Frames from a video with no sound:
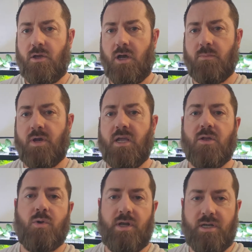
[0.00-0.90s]
on my
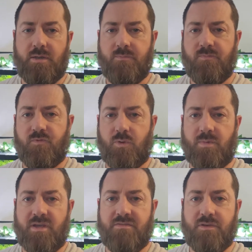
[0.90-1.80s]
aquarium for
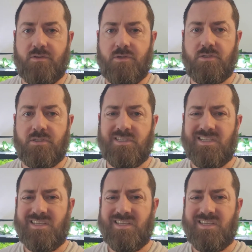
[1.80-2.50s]
my filters,